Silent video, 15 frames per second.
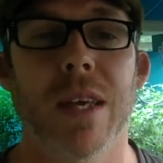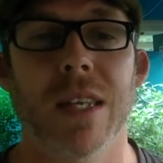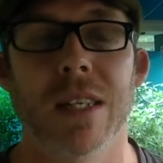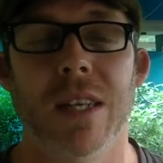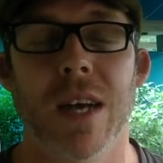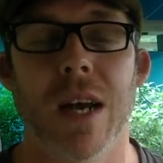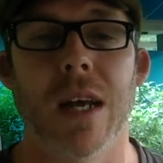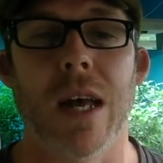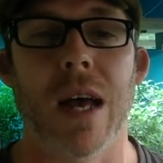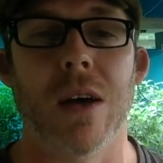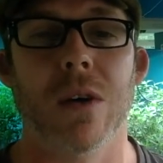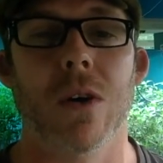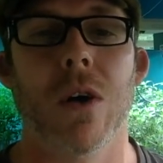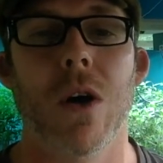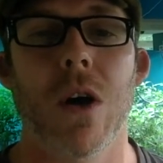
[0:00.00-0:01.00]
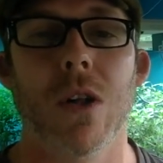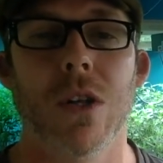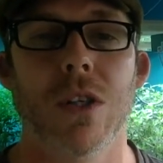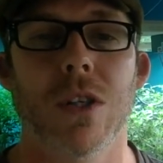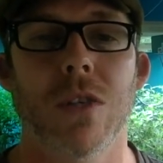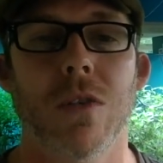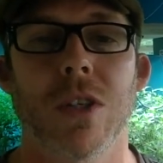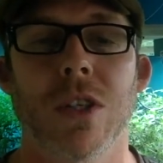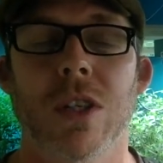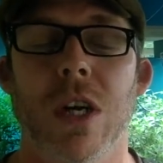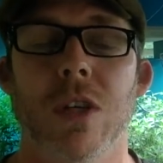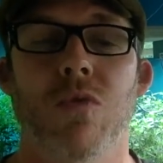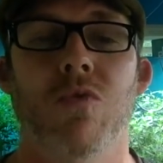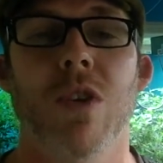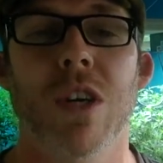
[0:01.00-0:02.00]
He's got alcohol issues. He's
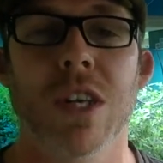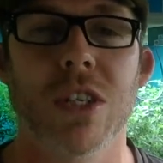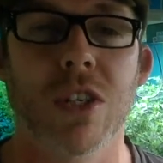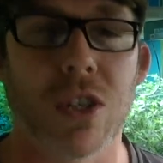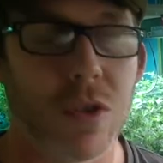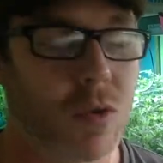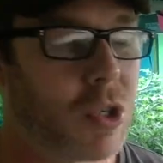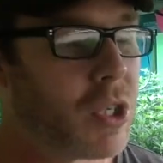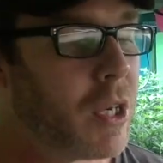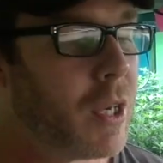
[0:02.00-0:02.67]
got drug issues.